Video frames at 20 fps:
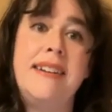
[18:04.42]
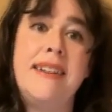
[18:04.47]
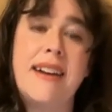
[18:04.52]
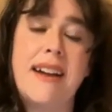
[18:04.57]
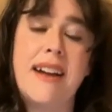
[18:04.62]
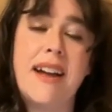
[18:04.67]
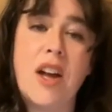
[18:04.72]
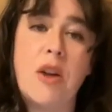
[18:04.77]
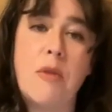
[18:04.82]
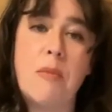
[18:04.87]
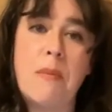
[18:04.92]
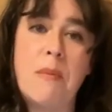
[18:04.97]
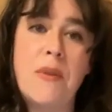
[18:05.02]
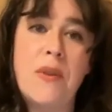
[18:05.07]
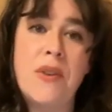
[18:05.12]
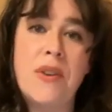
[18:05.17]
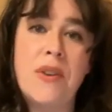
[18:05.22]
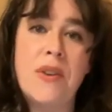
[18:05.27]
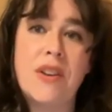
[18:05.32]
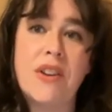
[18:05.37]

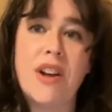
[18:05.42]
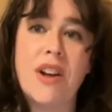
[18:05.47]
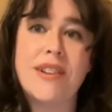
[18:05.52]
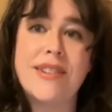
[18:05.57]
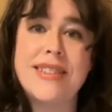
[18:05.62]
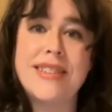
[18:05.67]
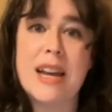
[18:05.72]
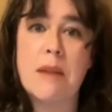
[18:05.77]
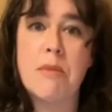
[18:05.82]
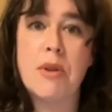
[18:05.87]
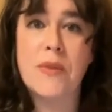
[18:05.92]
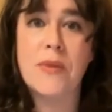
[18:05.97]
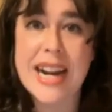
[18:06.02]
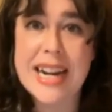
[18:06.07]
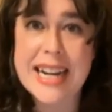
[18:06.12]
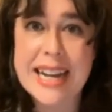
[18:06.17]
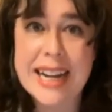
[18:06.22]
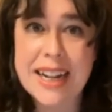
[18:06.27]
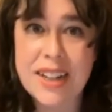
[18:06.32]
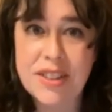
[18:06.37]
called double
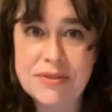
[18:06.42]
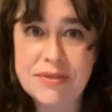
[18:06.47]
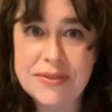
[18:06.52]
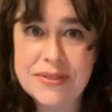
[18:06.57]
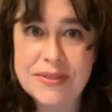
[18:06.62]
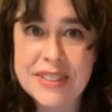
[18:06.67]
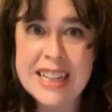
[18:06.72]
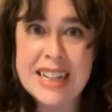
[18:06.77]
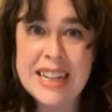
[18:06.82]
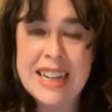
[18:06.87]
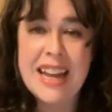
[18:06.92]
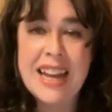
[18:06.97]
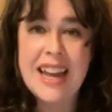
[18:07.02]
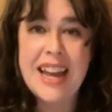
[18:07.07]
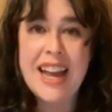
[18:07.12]
writing. And